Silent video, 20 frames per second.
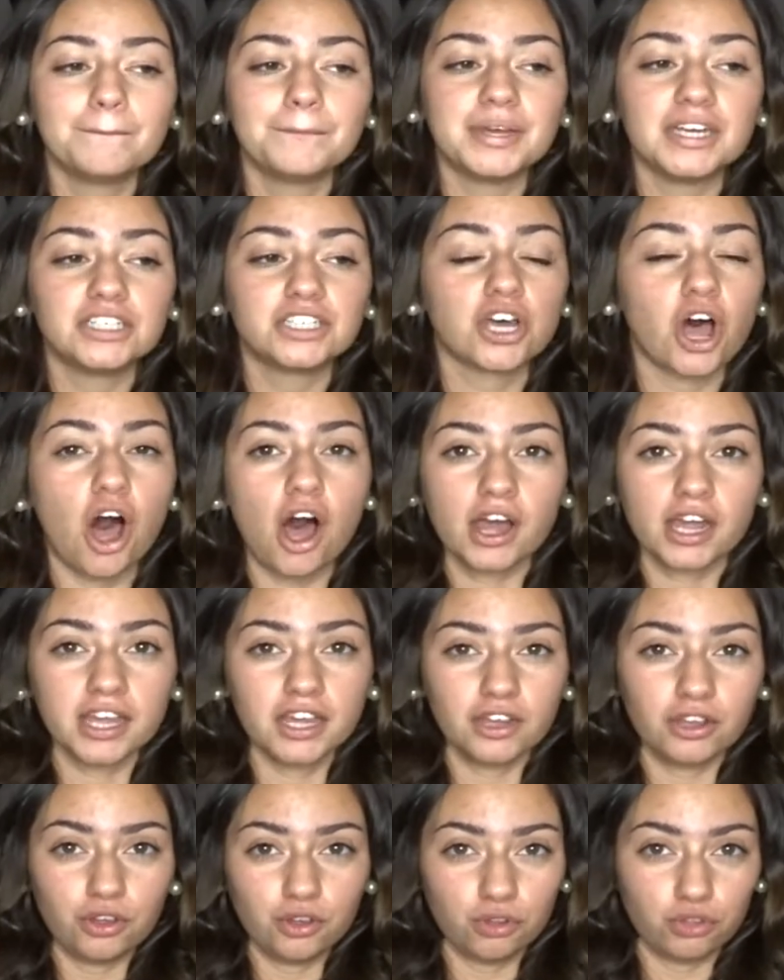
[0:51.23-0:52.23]
Be
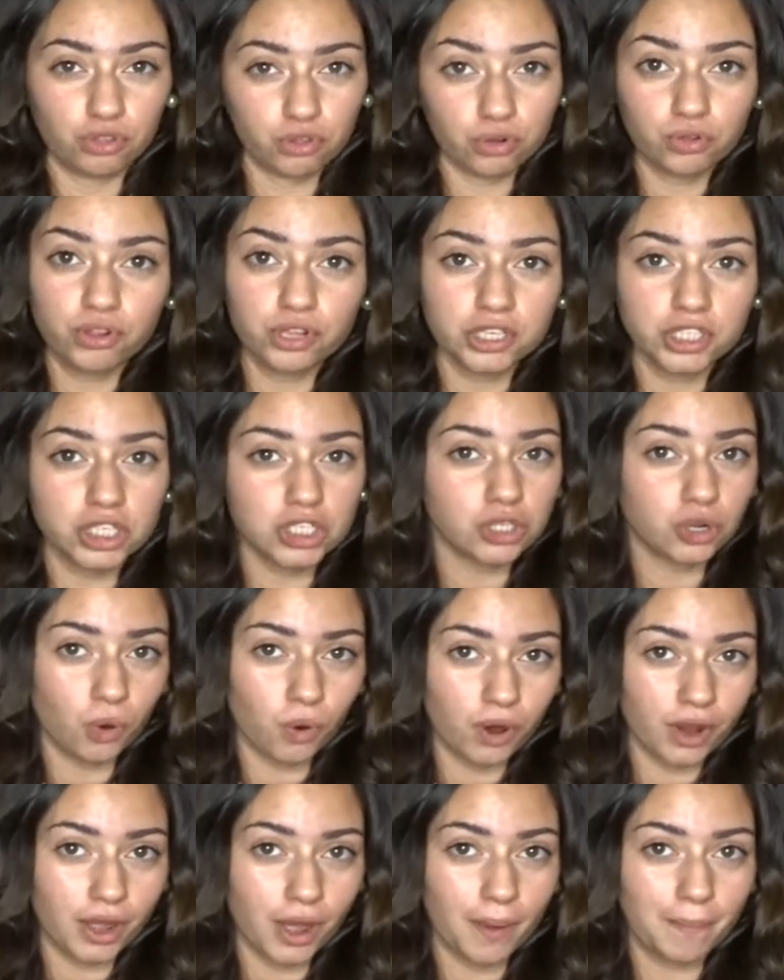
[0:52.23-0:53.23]
talking you through the
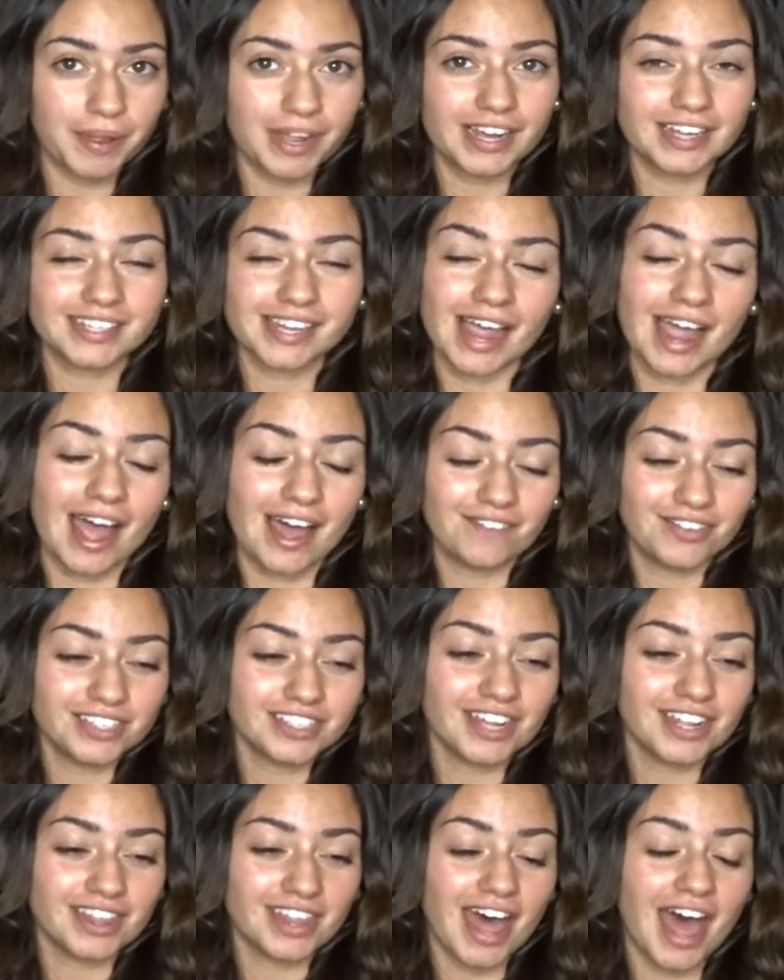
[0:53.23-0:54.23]
tutorial because I haven't
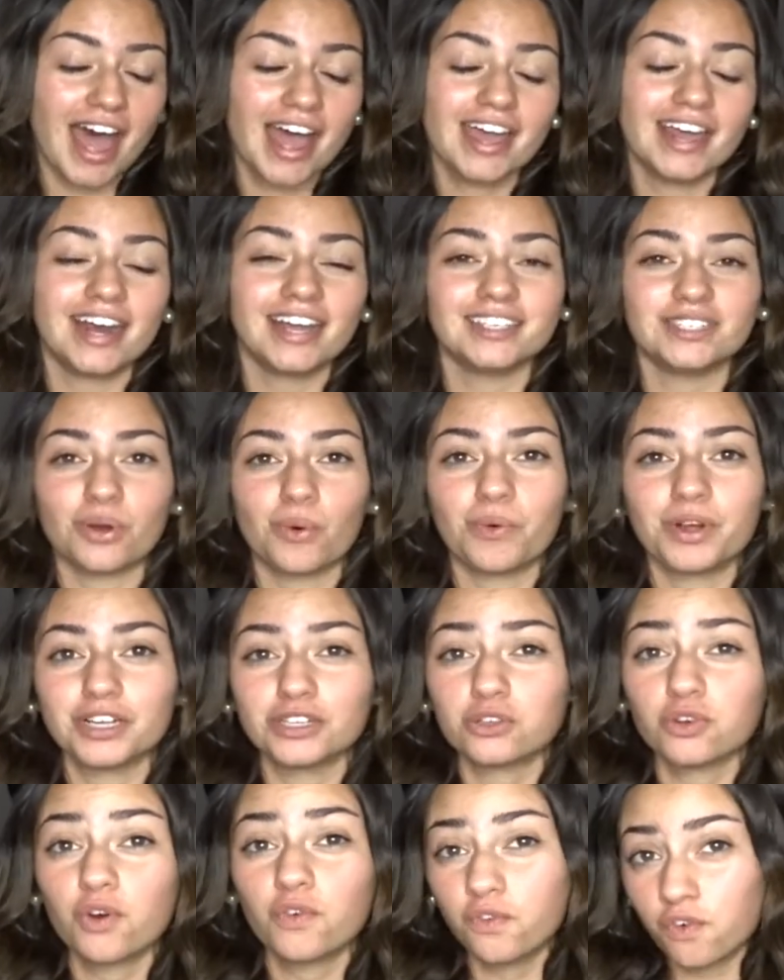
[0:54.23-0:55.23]
done that and I don't want
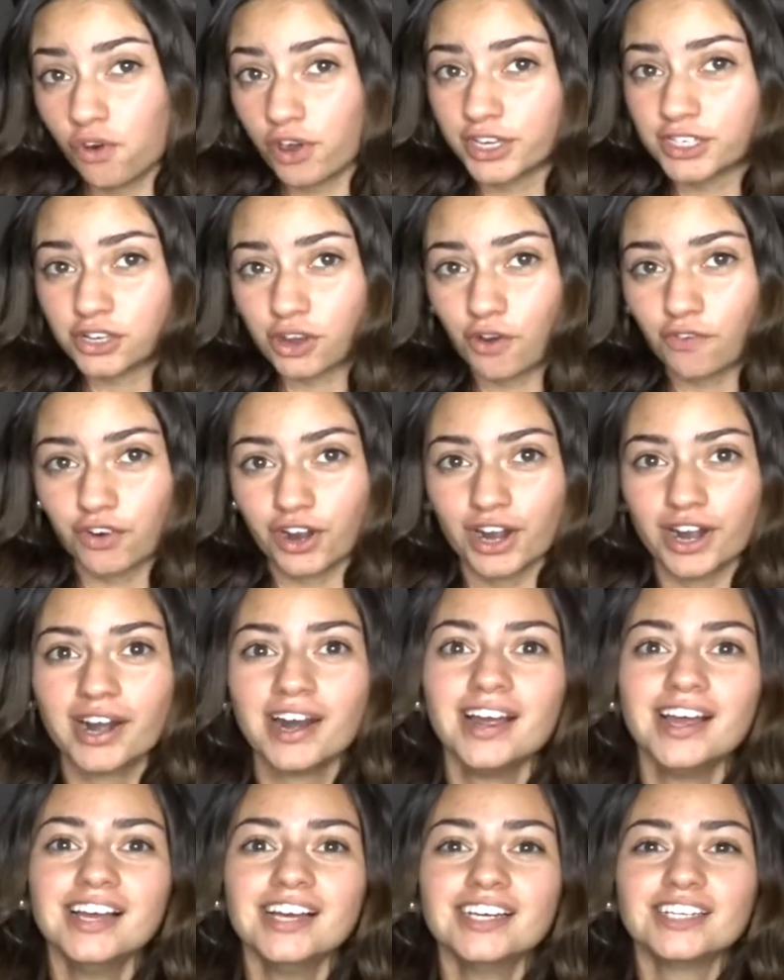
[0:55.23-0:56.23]
to do a voiceover,
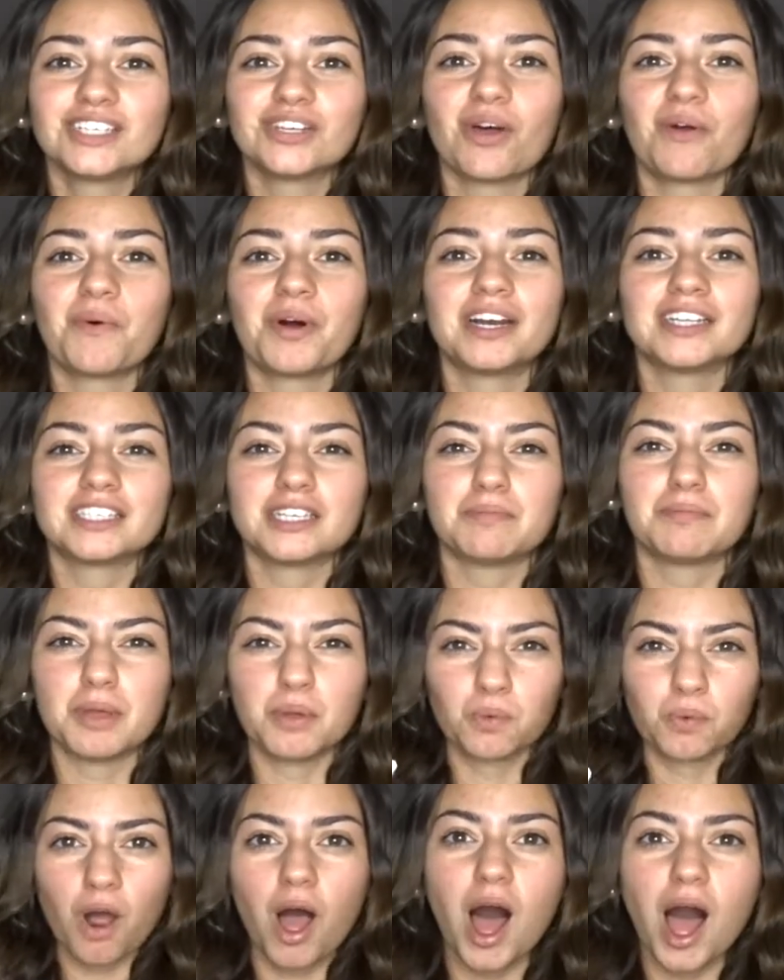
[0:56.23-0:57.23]
so I want it to be
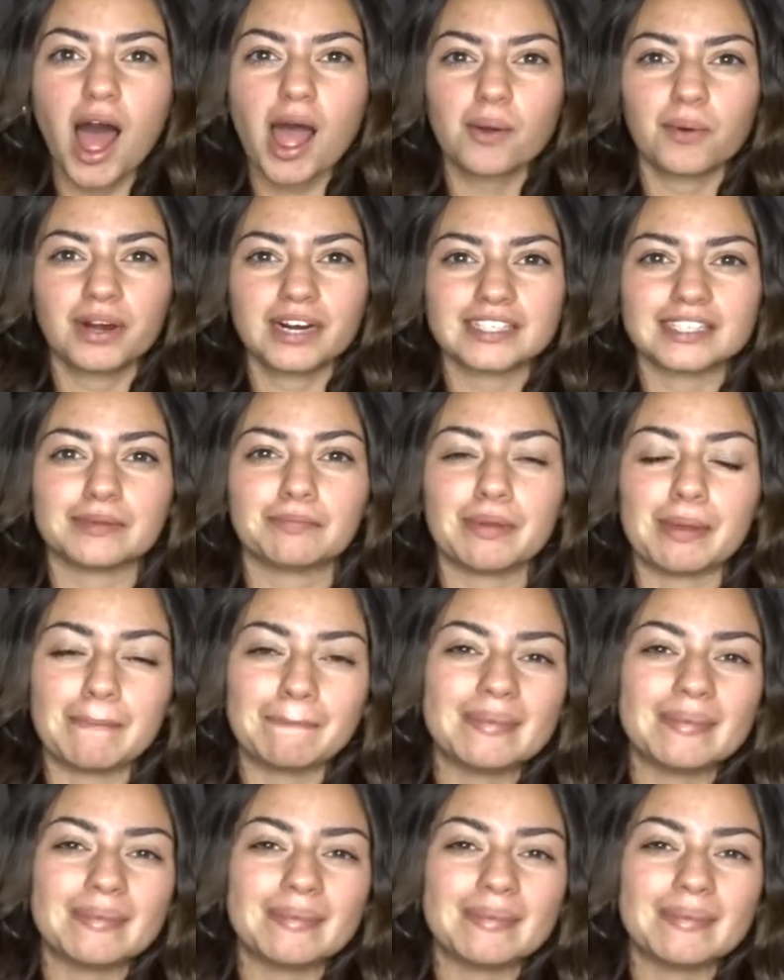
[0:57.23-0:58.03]
raw, I want it to be